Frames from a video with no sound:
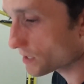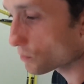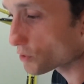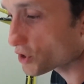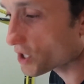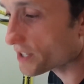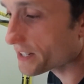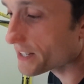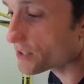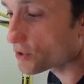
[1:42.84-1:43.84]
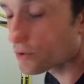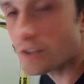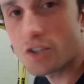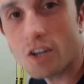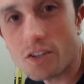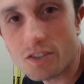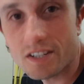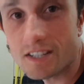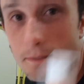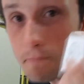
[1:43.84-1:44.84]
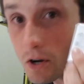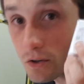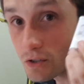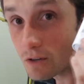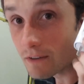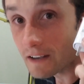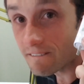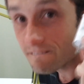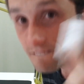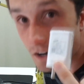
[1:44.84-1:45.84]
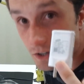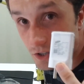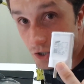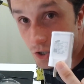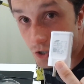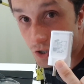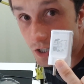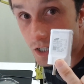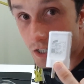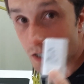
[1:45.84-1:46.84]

What you're going to need to do is you're going to need to buy yourself a fast charger.